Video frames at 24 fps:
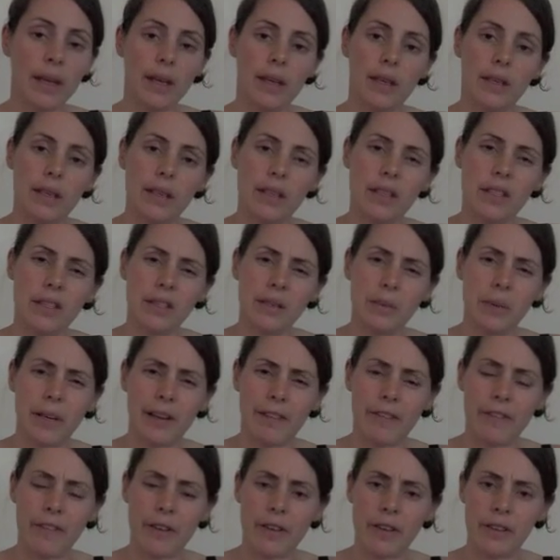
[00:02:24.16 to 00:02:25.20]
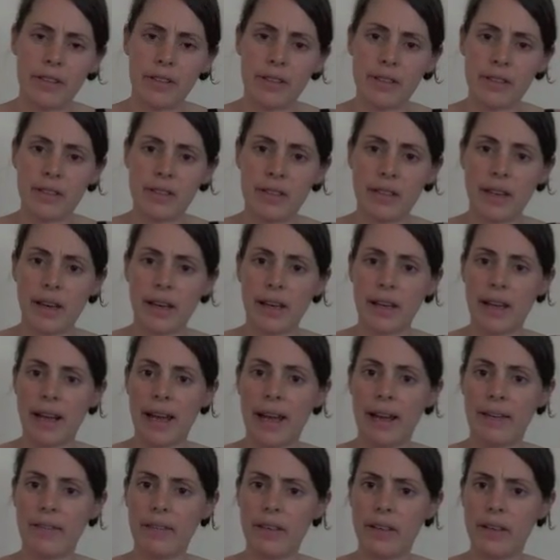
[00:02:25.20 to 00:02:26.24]
Initially, when I first started
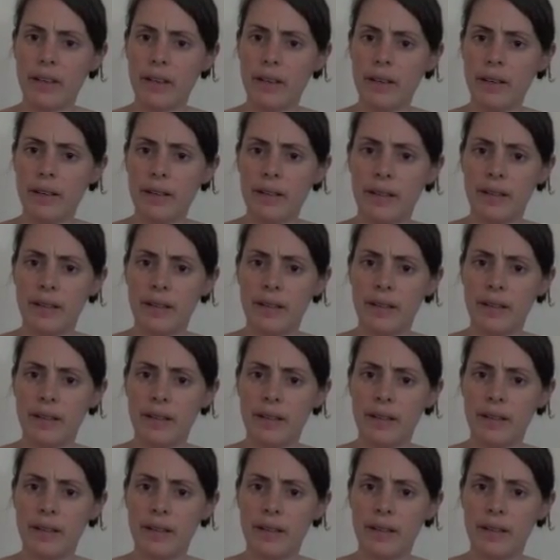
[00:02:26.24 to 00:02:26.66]
having